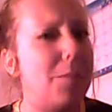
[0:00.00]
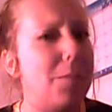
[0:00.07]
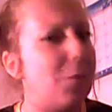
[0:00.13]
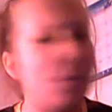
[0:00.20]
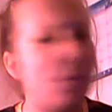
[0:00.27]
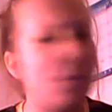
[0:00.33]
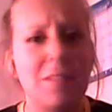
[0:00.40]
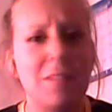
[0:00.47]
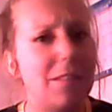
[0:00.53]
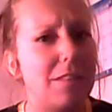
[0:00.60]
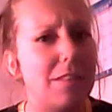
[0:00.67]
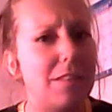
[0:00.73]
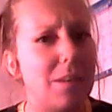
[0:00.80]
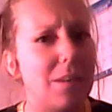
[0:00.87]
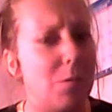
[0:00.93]
It
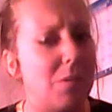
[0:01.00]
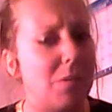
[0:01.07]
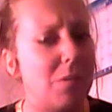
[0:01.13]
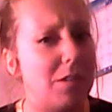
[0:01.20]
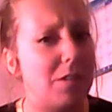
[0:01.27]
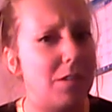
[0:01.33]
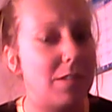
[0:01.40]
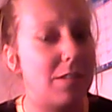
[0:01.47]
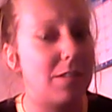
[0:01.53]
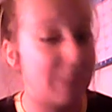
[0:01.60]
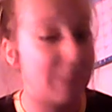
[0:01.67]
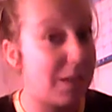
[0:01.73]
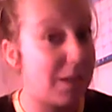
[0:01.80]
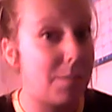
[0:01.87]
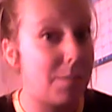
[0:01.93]
wasn't
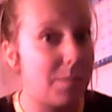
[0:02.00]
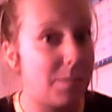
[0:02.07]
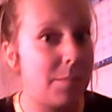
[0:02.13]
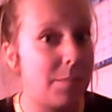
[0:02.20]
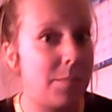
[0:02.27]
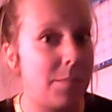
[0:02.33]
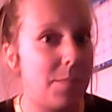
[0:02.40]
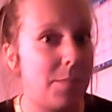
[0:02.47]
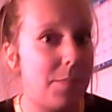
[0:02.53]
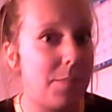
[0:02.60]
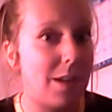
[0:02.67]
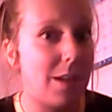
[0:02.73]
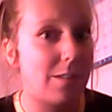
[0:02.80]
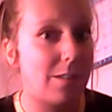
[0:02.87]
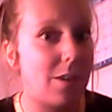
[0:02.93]
Skim
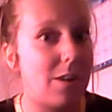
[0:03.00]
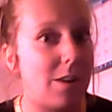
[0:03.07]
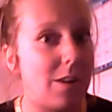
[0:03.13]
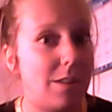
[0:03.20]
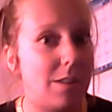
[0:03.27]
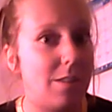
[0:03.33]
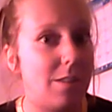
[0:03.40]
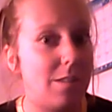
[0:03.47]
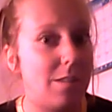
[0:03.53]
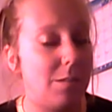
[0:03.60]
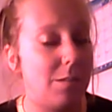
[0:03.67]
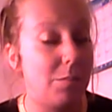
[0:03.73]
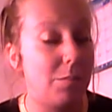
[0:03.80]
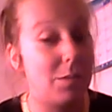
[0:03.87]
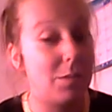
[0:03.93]
that started
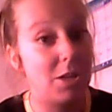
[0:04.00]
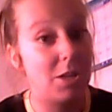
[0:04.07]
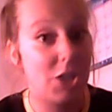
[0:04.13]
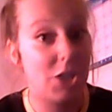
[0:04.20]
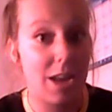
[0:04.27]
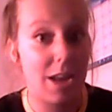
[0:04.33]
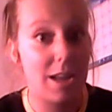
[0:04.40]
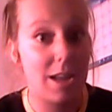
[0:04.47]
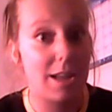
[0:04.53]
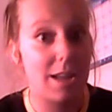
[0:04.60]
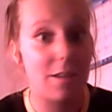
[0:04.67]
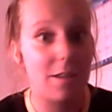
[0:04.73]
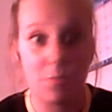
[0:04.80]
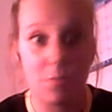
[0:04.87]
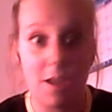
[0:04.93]
initiating
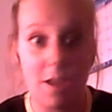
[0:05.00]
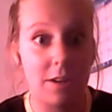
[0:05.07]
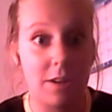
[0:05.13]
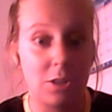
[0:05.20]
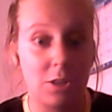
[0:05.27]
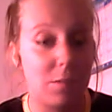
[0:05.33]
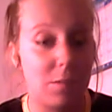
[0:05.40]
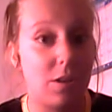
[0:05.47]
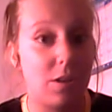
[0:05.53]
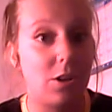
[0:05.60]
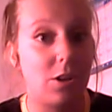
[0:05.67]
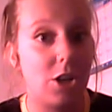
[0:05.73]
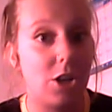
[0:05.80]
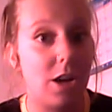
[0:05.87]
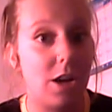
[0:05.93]
it. It was actually Miss
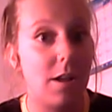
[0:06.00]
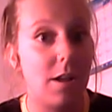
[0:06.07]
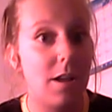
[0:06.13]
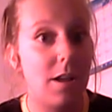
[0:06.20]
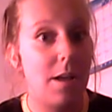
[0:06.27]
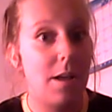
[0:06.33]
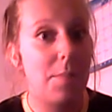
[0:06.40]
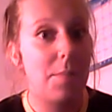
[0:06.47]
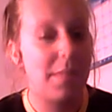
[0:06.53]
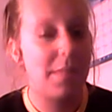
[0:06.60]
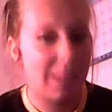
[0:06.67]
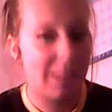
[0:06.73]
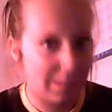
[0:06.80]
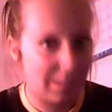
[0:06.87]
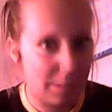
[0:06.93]
Archer. But then,
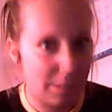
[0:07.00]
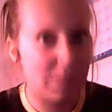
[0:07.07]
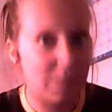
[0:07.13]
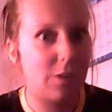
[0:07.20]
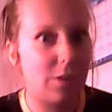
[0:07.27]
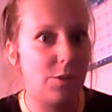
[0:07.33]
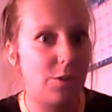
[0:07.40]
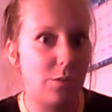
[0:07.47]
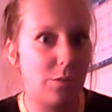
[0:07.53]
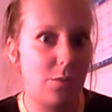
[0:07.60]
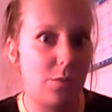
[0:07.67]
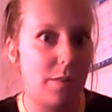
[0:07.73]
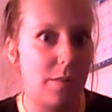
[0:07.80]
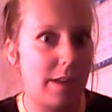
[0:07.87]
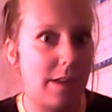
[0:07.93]
like I said, Miss Archer was the
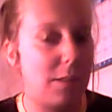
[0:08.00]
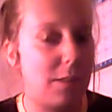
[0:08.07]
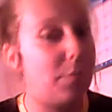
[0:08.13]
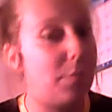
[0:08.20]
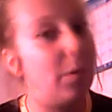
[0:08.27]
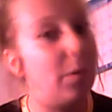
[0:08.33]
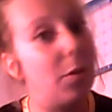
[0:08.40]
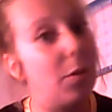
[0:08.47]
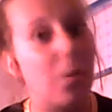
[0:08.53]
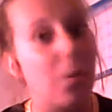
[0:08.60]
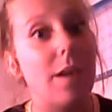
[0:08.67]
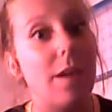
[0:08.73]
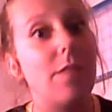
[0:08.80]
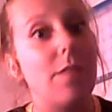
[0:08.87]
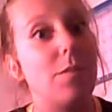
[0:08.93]
one that ended up pulling
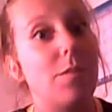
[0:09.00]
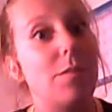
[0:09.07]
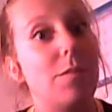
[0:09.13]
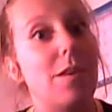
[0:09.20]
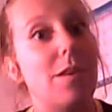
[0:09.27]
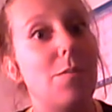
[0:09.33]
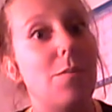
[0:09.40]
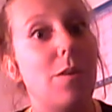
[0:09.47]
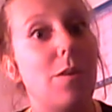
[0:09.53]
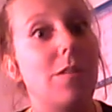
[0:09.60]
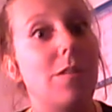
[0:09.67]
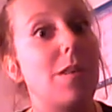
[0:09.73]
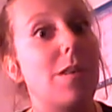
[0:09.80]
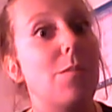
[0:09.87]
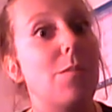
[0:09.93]
away from Skim, while
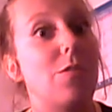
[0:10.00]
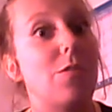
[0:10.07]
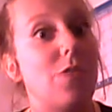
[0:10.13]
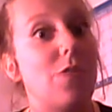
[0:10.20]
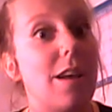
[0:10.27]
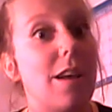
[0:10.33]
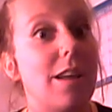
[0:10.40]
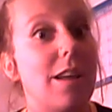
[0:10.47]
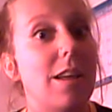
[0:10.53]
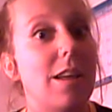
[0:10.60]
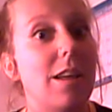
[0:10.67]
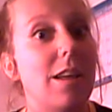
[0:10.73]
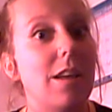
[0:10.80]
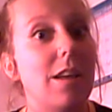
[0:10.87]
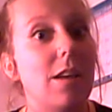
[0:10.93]
Skim was trying
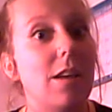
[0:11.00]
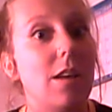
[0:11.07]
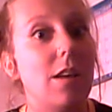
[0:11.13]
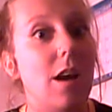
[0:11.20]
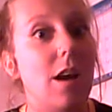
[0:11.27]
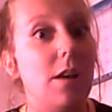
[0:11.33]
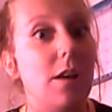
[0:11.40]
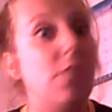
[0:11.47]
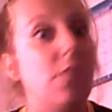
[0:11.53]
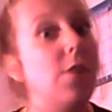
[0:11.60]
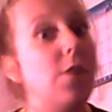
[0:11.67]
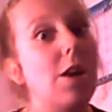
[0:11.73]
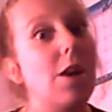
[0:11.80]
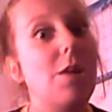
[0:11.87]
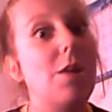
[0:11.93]
to
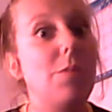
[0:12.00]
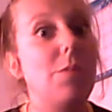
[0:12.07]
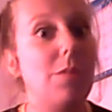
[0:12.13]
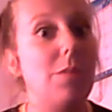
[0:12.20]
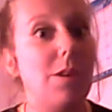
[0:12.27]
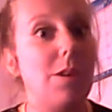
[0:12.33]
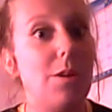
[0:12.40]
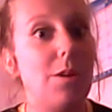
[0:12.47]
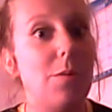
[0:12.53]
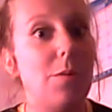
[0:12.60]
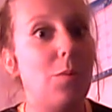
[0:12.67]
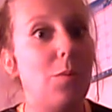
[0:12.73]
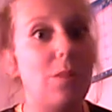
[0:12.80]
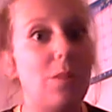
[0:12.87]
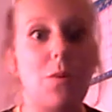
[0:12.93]
figure out,
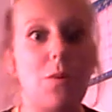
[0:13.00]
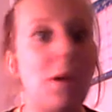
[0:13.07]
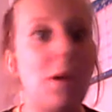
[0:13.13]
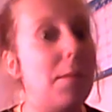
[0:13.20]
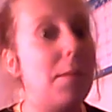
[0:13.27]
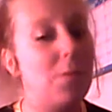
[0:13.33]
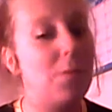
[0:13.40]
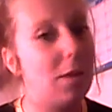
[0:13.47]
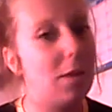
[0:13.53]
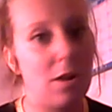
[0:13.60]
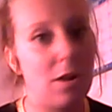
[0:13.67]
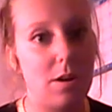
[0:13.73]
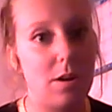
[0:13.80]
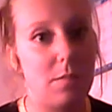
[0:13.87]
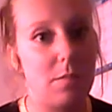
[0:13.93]
what's going on between
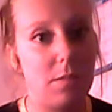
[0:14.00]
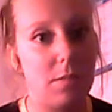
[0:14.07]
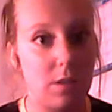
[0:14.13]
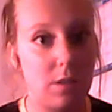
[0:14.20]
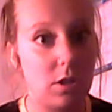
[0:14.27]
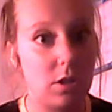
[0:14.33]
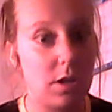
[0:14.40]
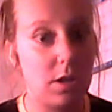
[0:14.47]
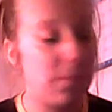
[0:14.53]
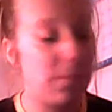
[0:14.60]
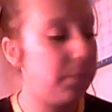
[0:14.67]
her and Miss Archer.